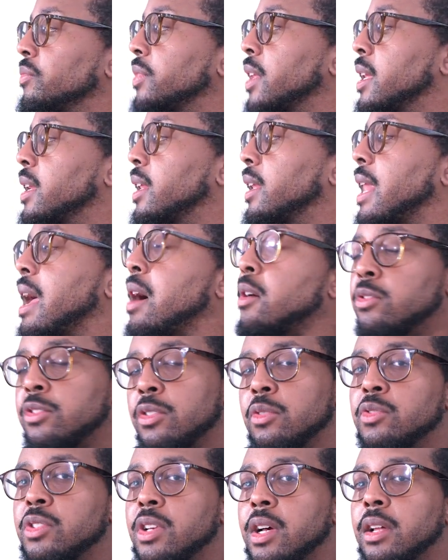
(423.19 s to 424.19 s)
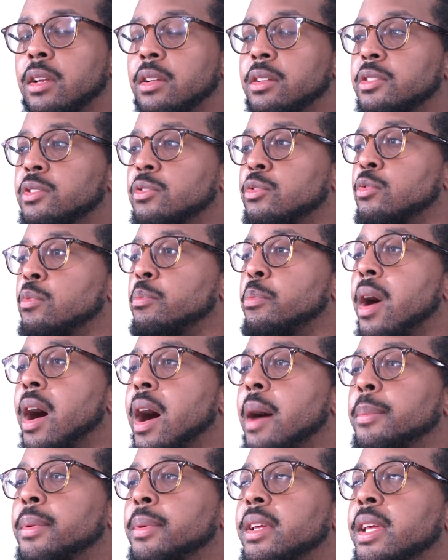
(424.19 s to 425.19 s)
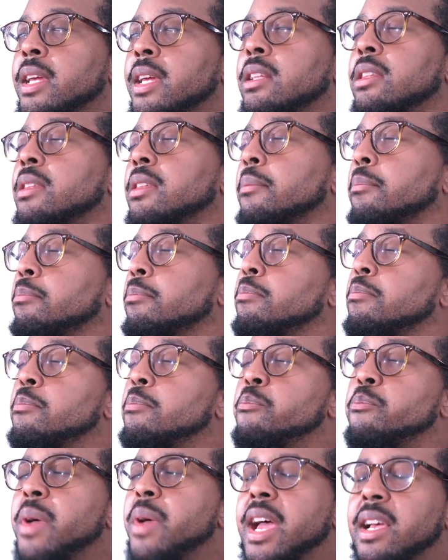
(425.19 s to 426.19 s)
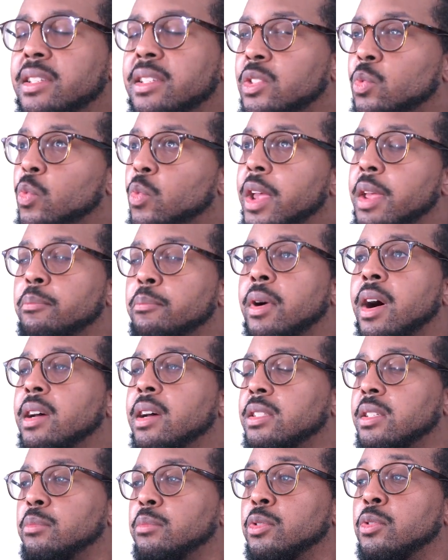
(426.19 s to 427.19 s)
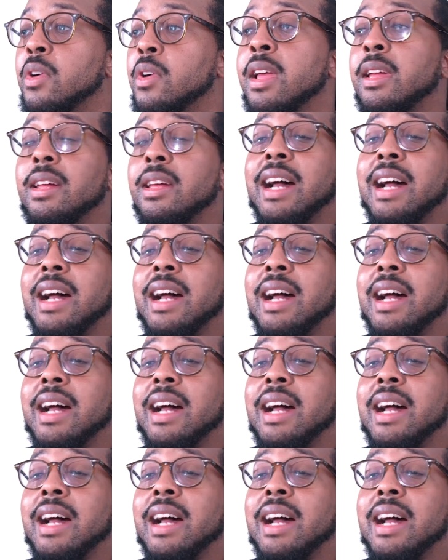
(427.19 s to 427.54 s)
It allows those colors to pop in the best way possible.